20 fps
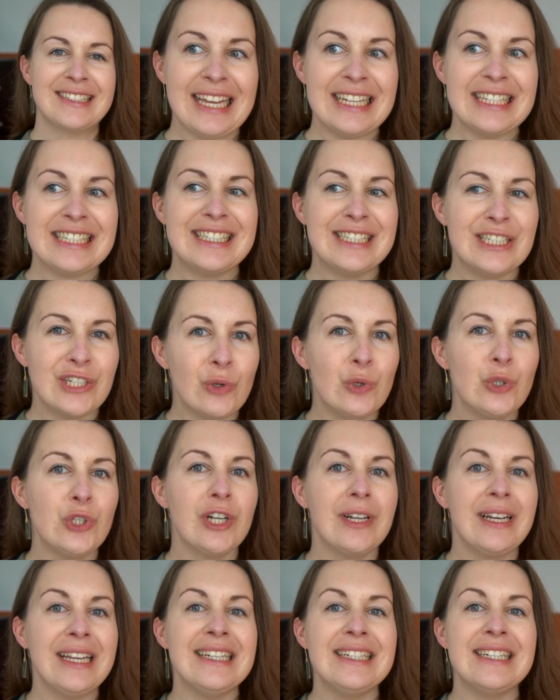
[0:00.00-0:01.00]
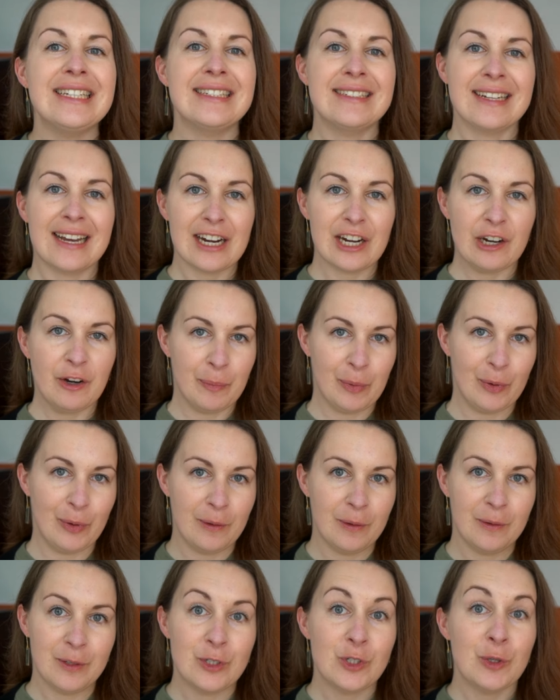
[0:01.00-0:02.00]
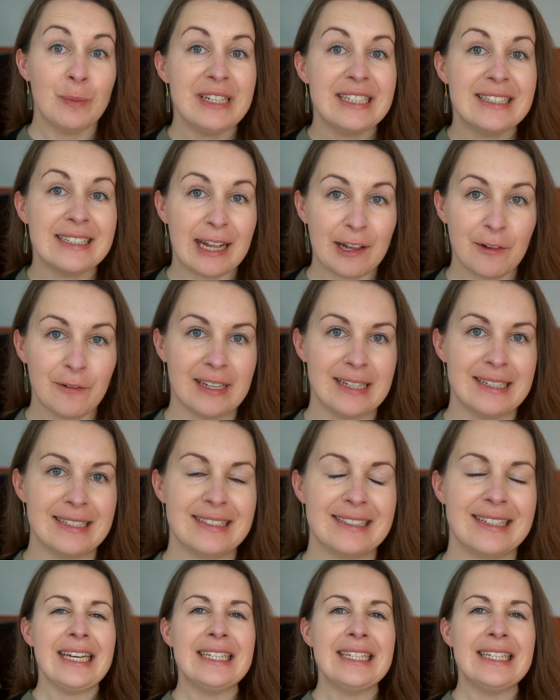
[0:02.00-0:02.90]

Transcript: It's socially desirable to be selfless.